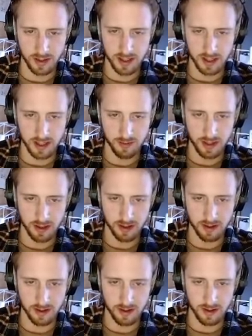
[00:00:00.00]
team here,
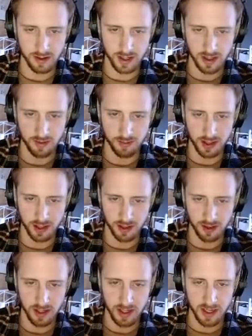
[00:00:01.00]
trying to
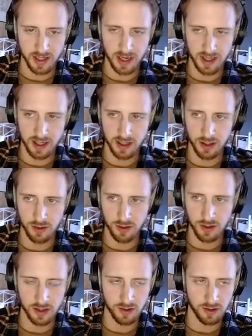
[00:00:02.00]
pressure. Gets a huge
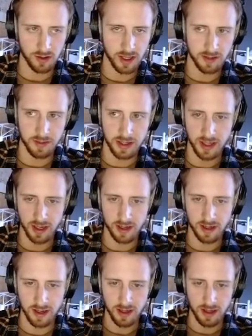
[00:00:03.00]
discord on the enemy Zen.
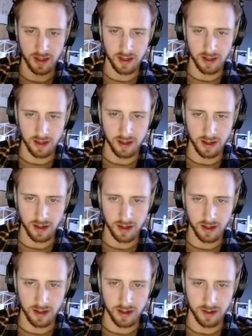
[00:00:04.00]

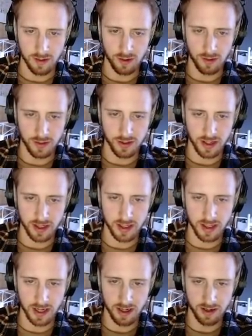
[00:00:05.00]
Orb straight to the Ana.